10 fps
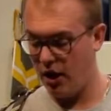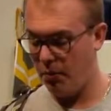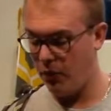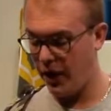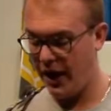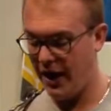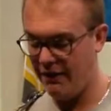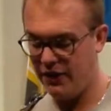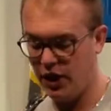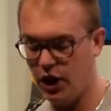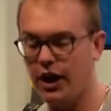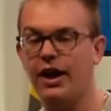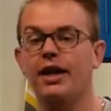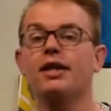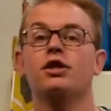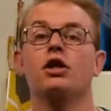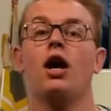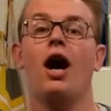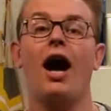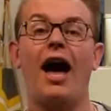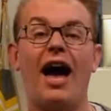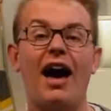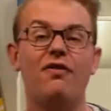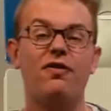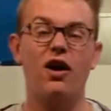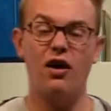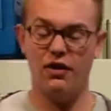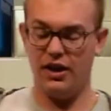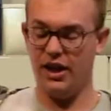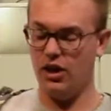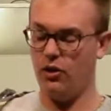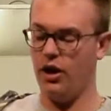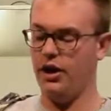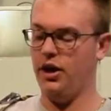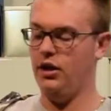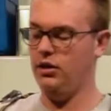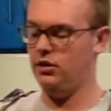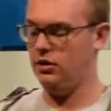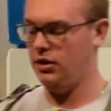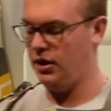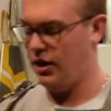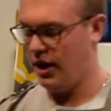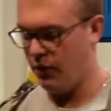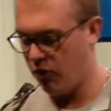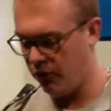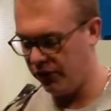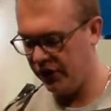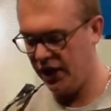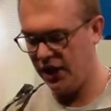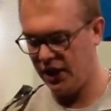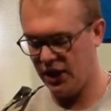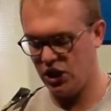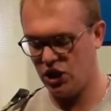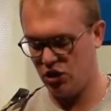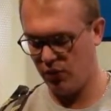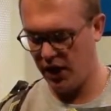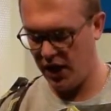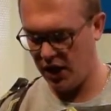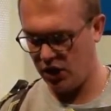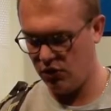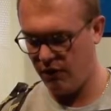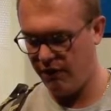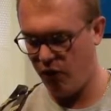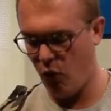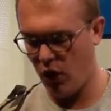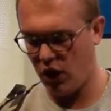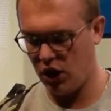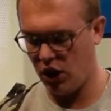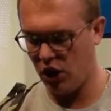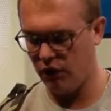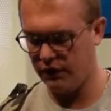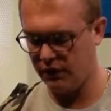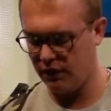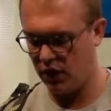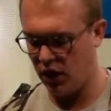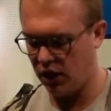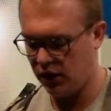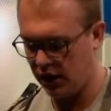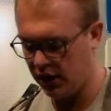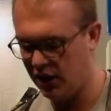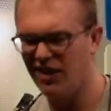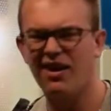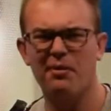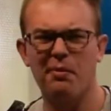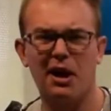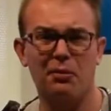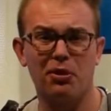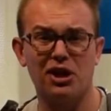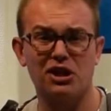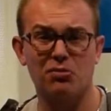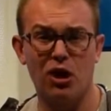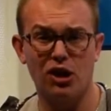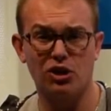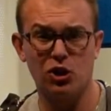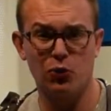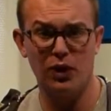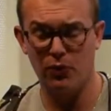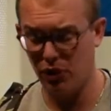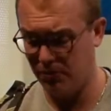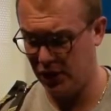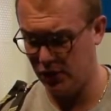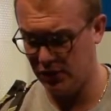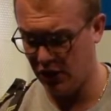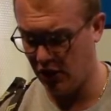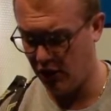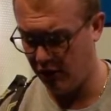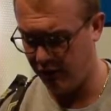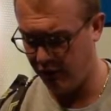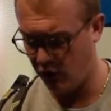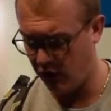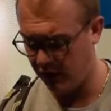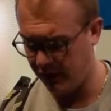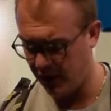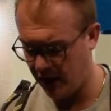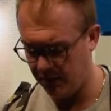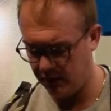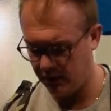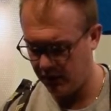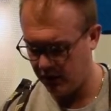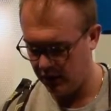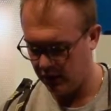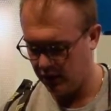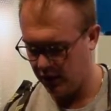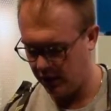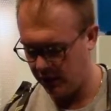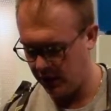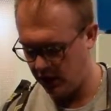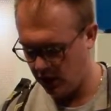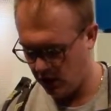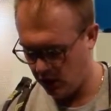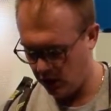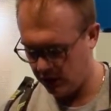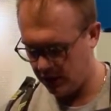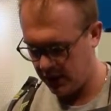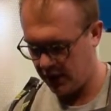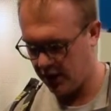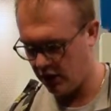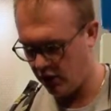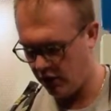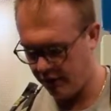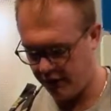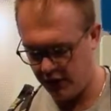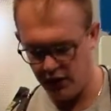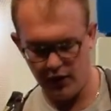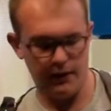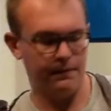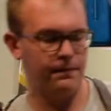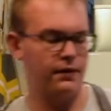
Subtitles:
up, what I have here is a half of a yellow onion. What we'll need is 3 to 4 cloves of garlic. Mine are pretty small, so we will be using all 4 of them. There we go. Take it off here.